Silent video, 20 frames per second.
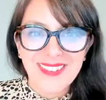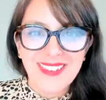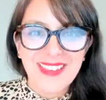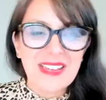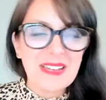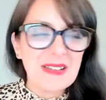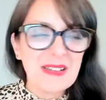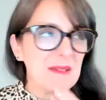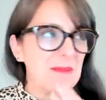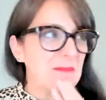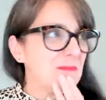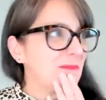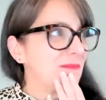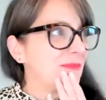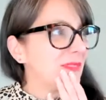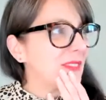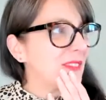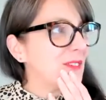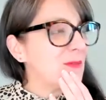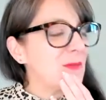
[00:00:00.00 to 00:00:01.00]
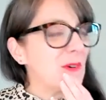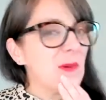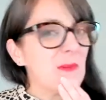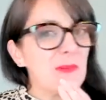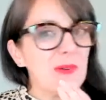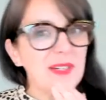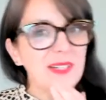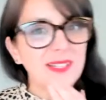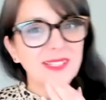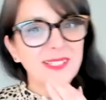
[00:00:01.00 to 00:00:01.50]
One
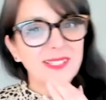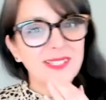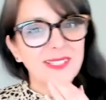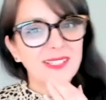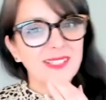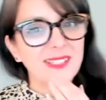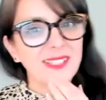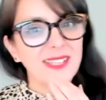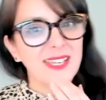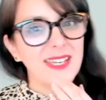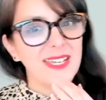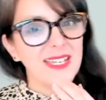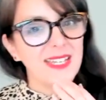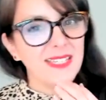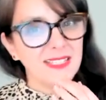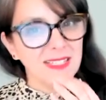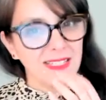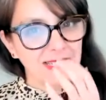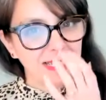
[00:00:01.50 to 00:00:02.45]
person said,